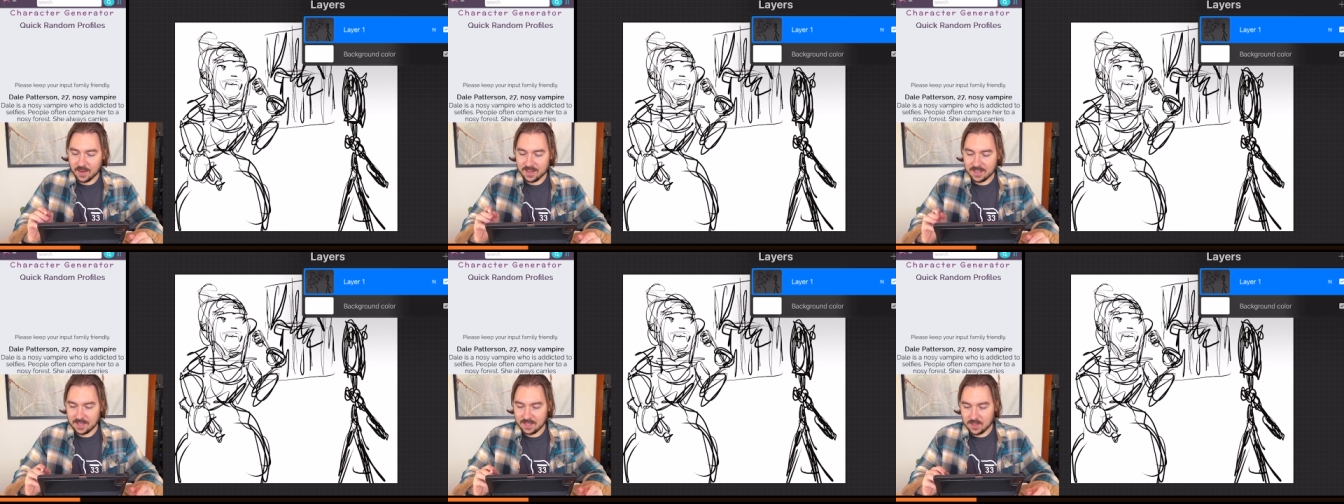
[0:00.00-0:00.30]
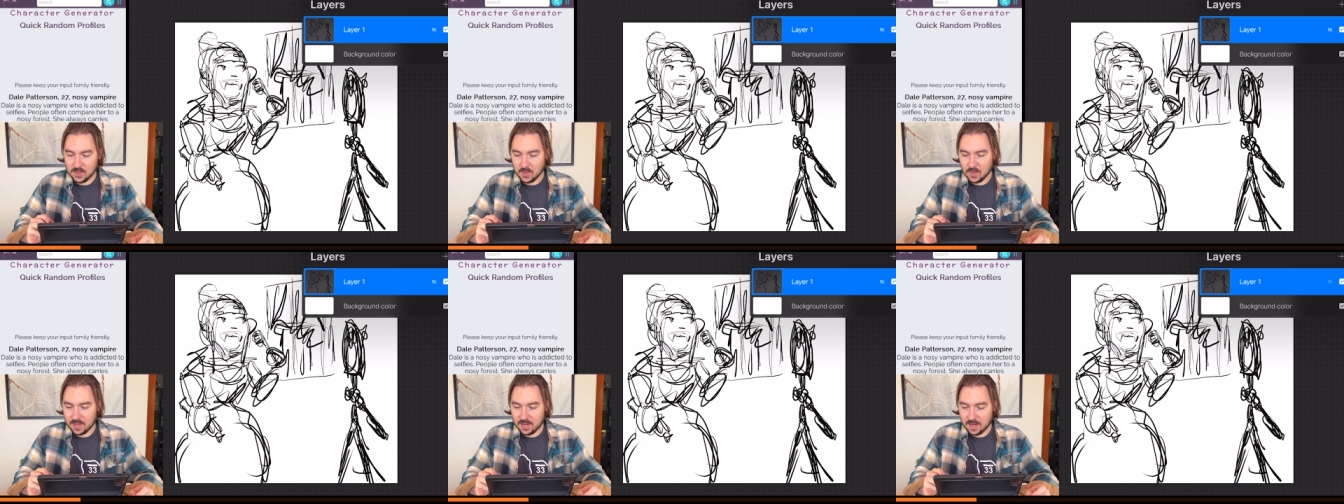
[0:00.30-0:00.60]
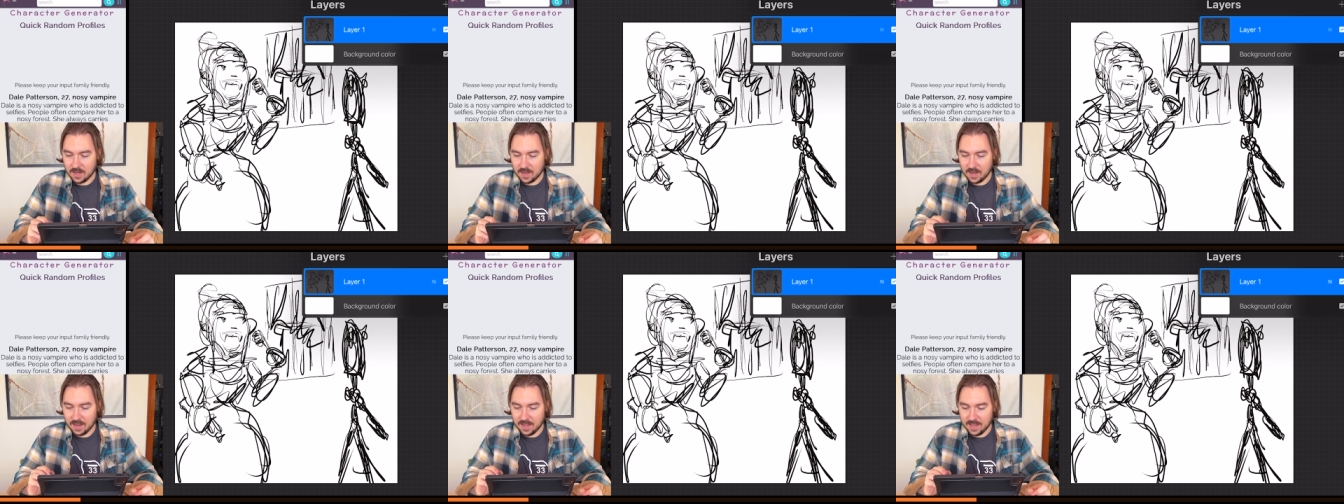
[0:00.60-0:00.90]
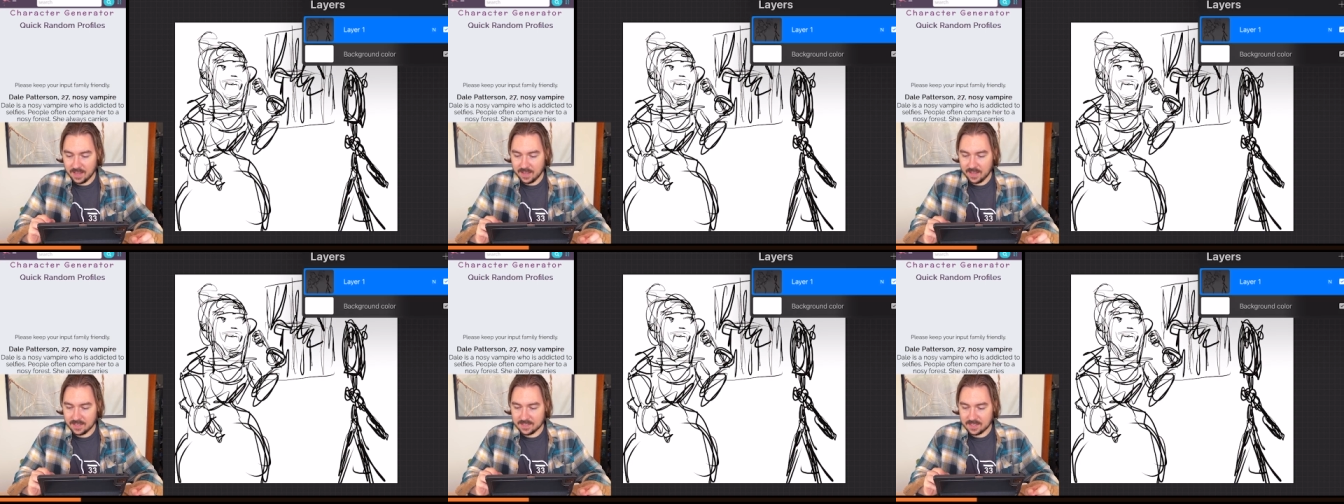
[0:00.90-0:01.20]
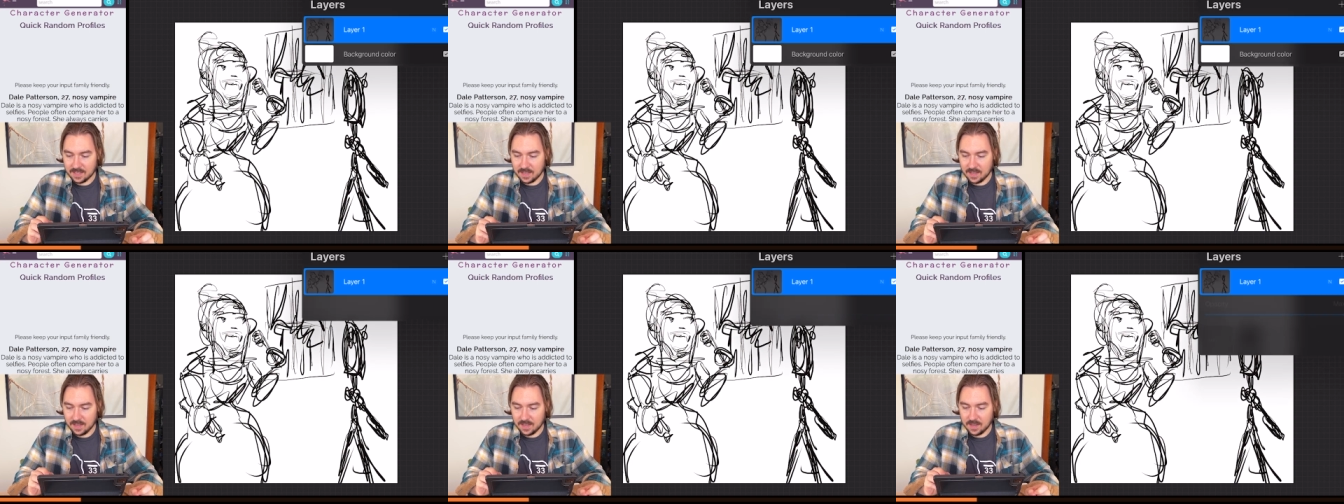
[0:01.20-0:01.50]
to do it as
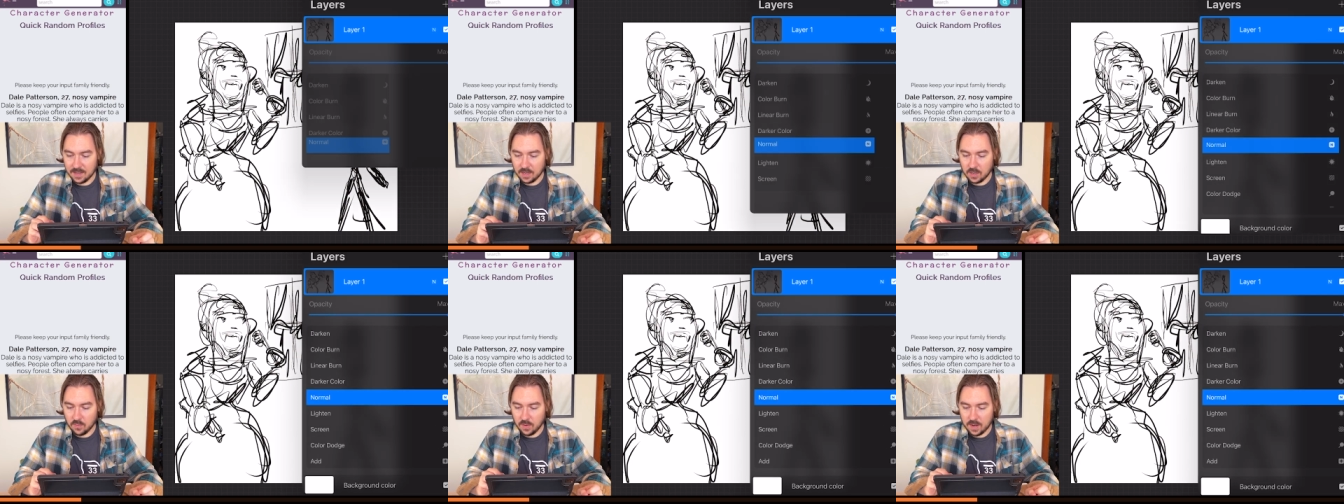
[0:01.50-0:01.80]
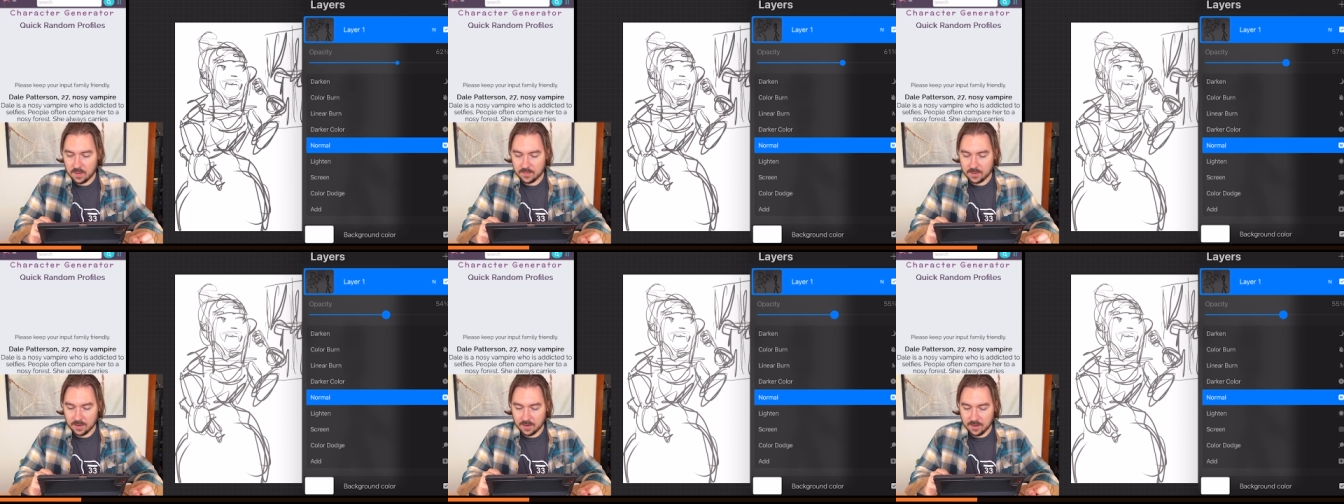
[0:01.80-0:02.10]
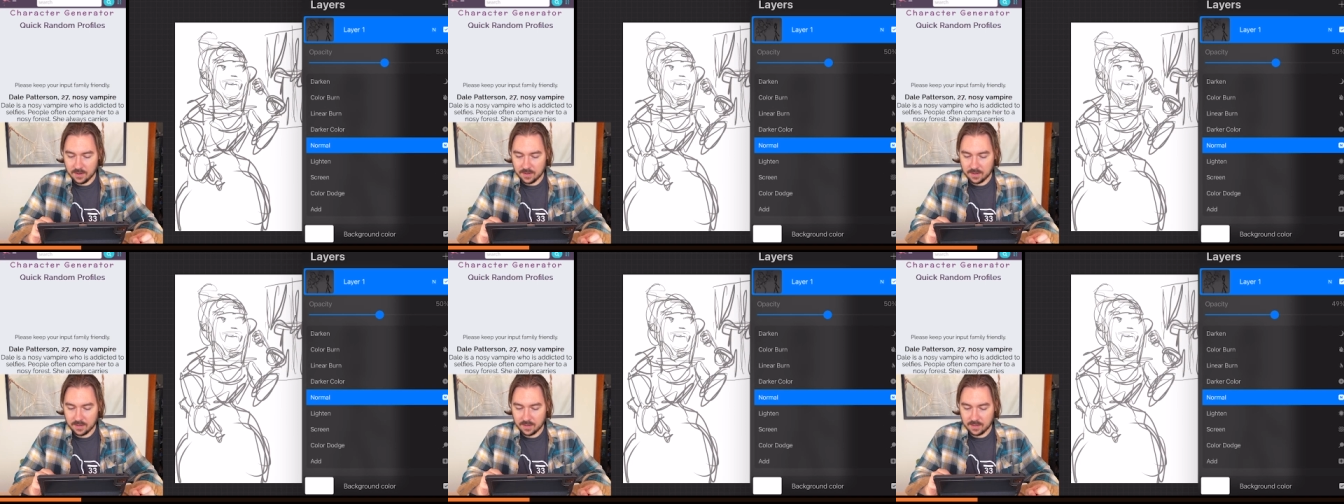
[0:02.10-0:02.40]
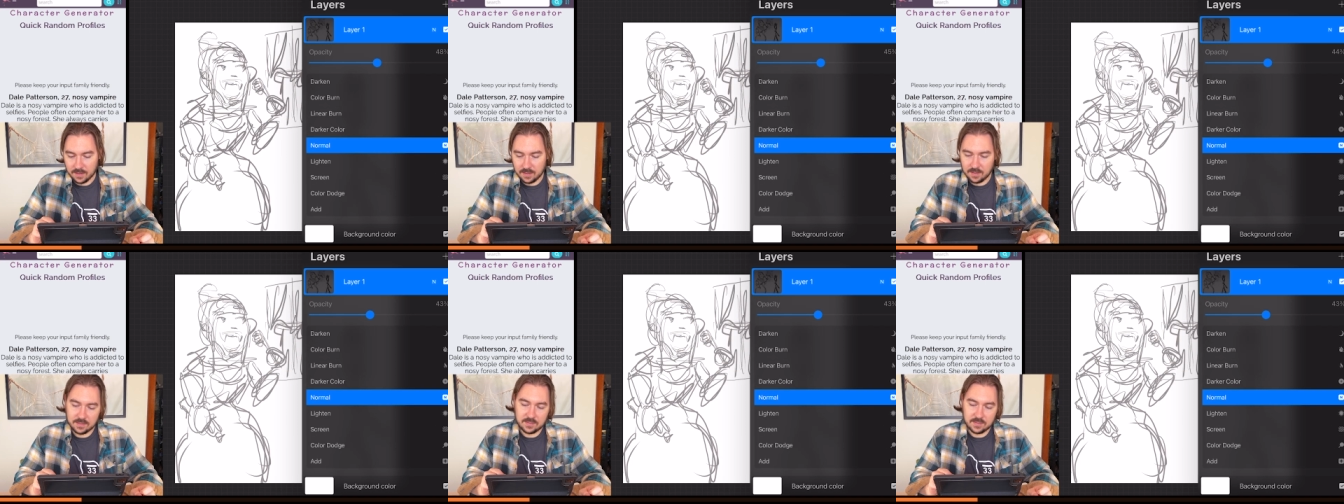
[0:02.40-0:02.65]
a graveyard, a